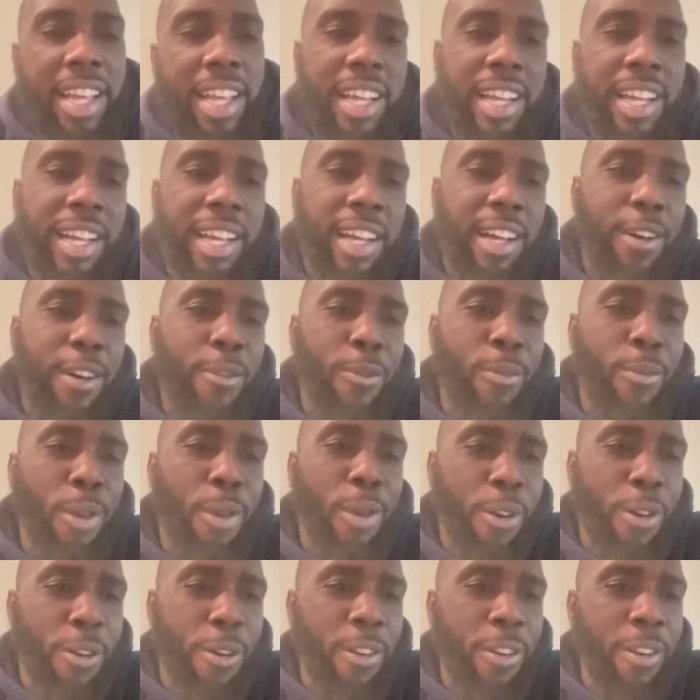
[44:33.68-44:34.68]
uh, a
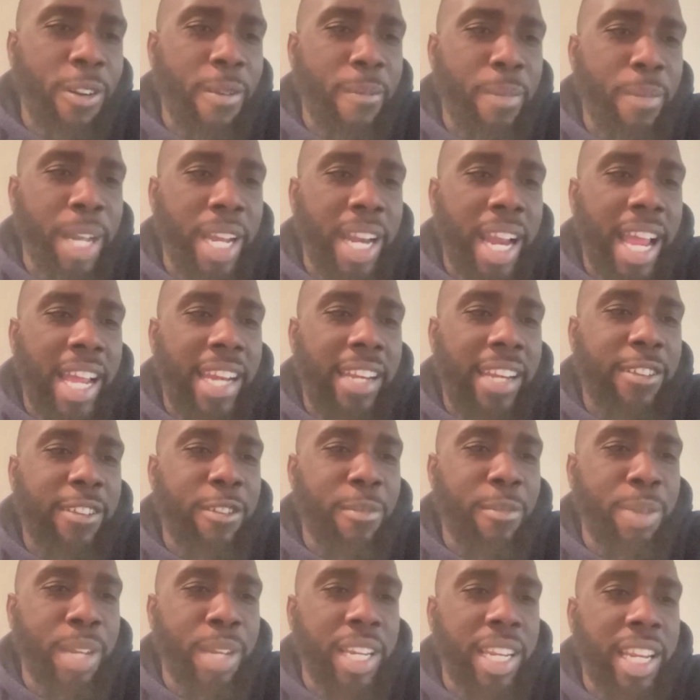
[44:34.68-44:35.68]
work, but I
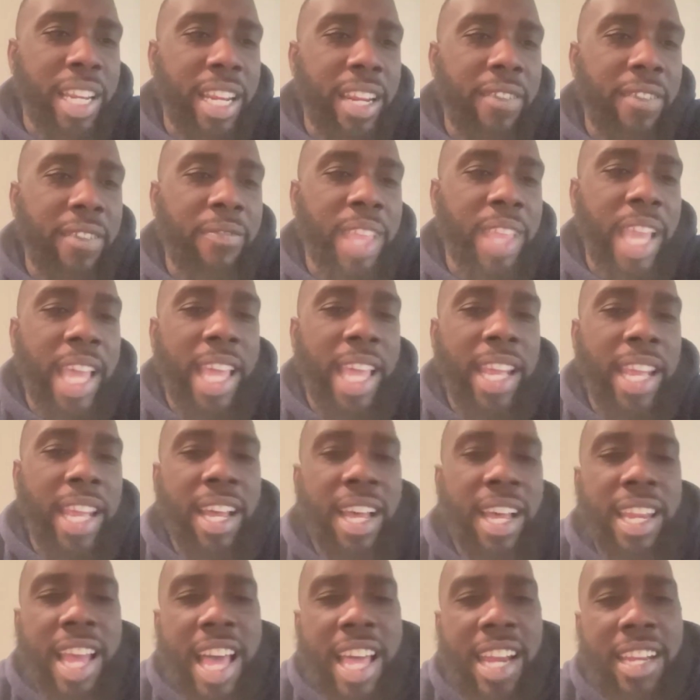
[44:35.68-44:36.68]
do believe that
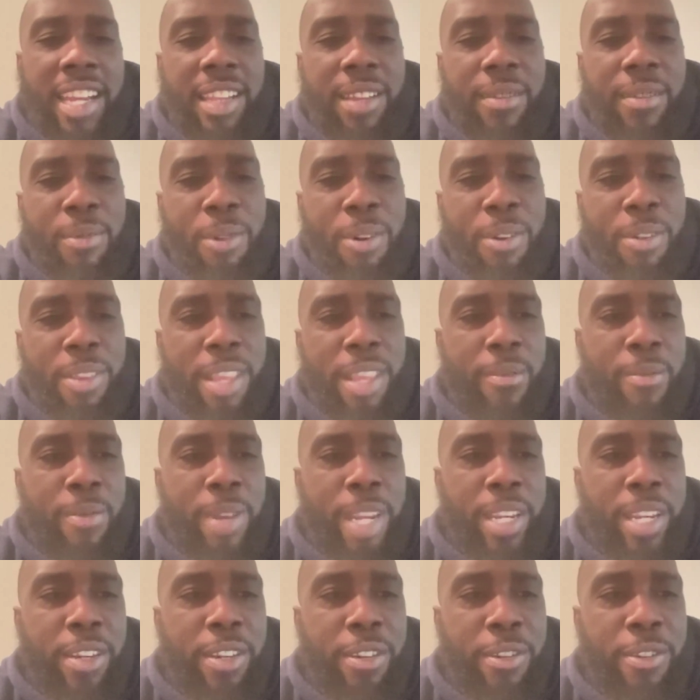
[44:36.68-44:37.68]
a lot of the work that
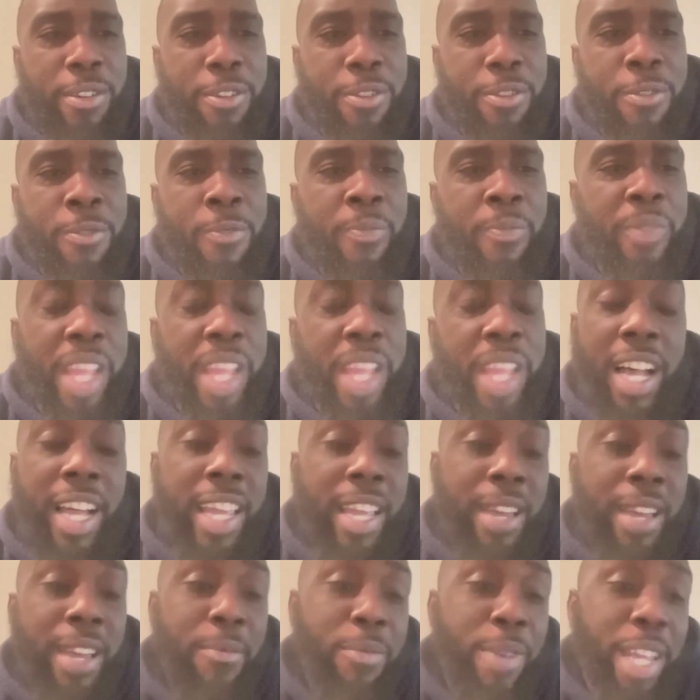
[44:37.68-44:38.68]
we do
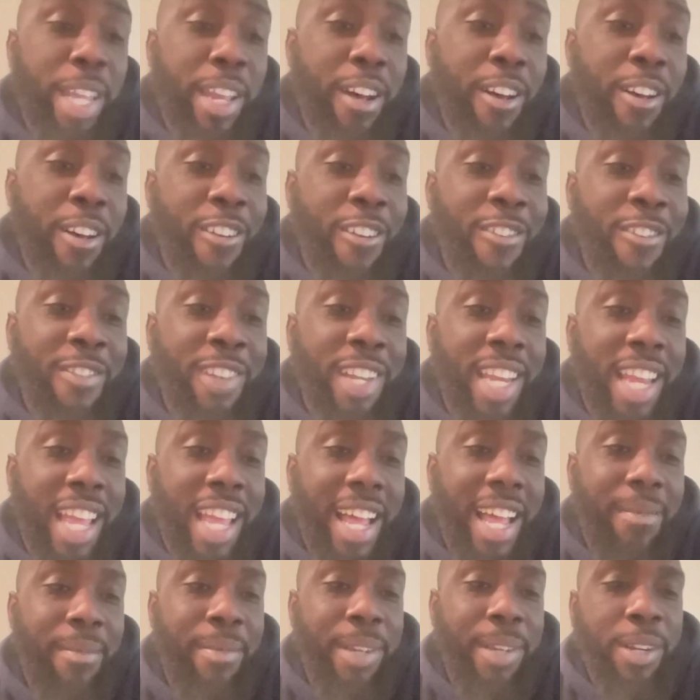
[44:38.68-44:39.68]
uh, it will
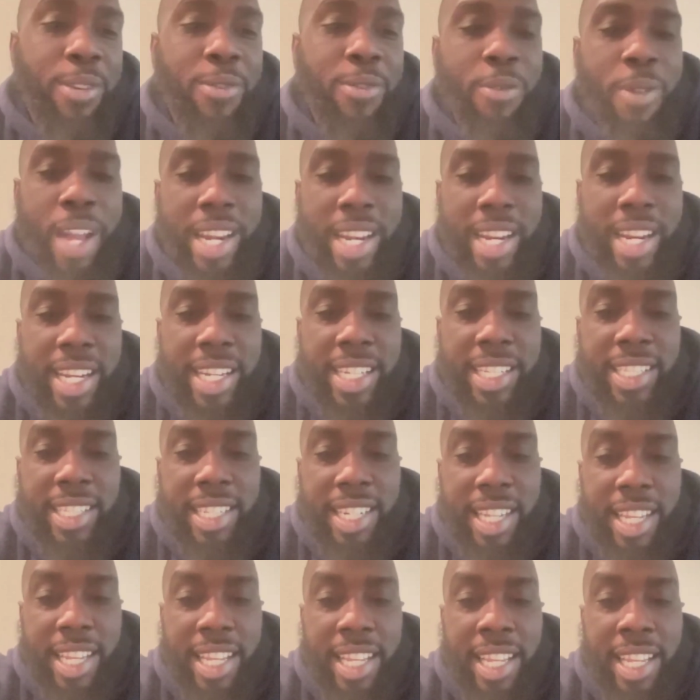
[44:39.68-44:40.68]
overlap. Quite
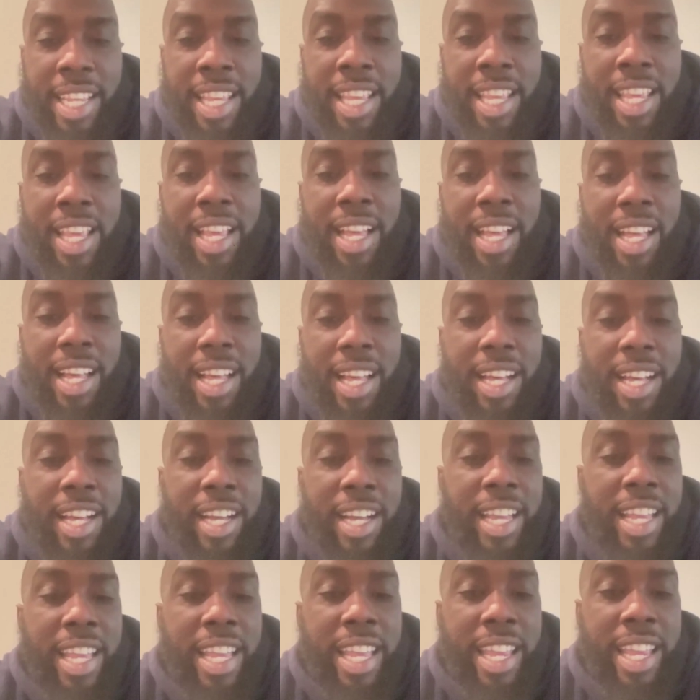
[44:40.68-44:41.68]
honestly.
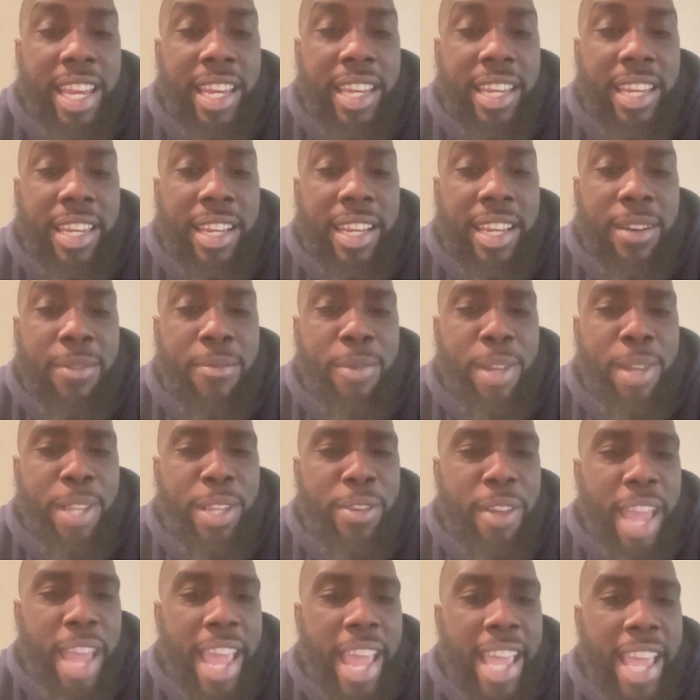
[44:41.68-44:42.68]
Uh, and uh, when
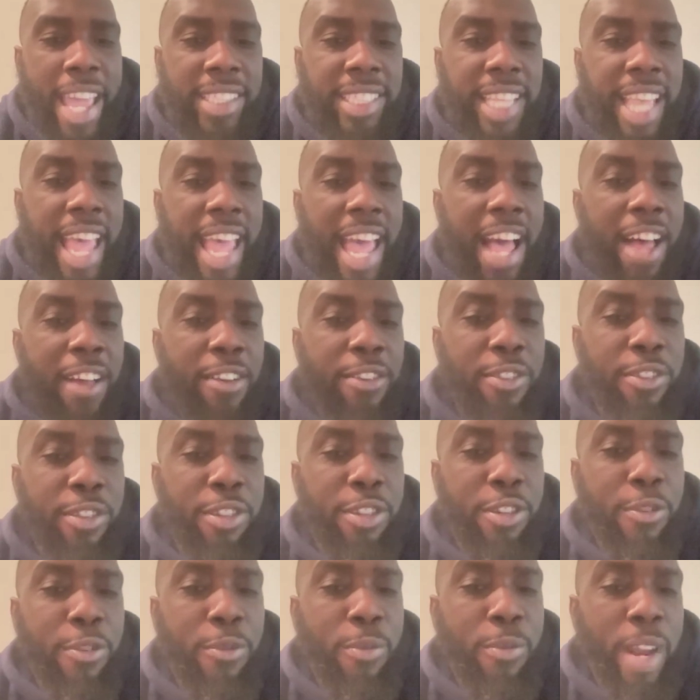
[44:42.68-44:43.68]
you ask how do
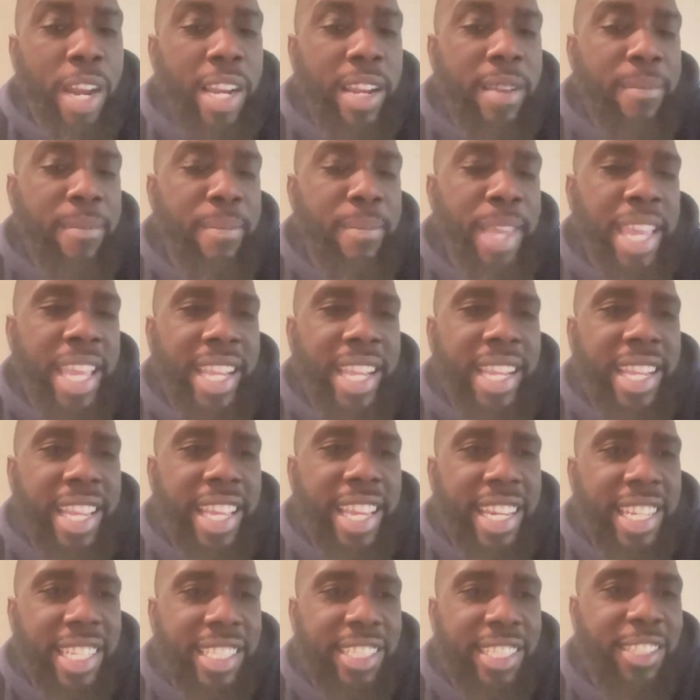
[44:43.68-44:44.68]
you recommend
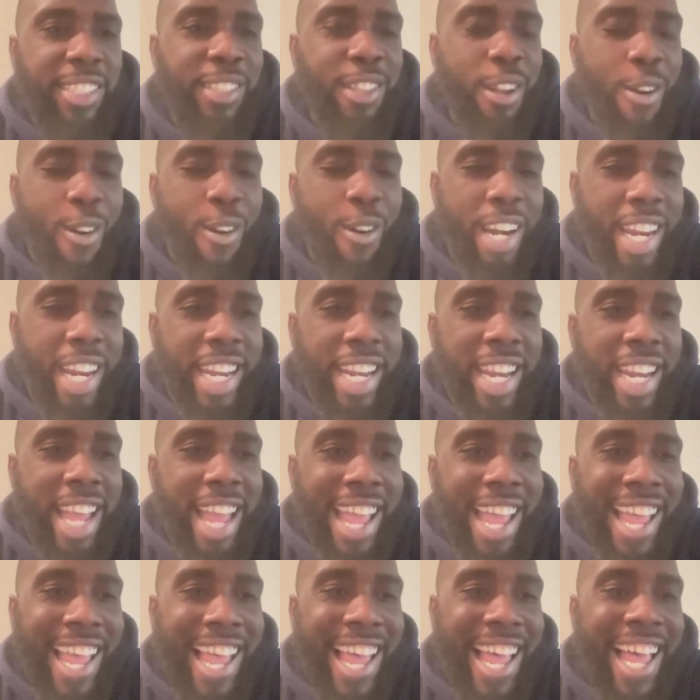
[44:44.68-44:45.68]
getting started,
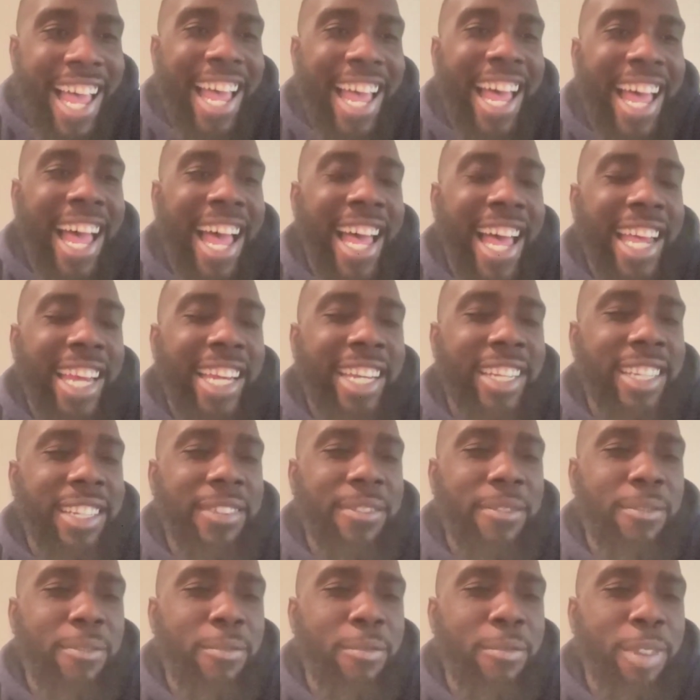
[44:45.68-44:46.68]
I, I, I
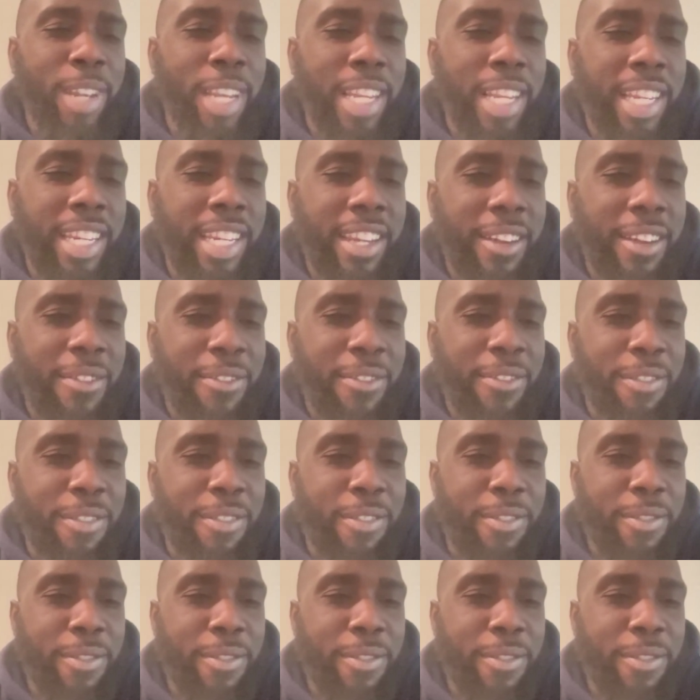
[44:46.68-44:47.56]
really don't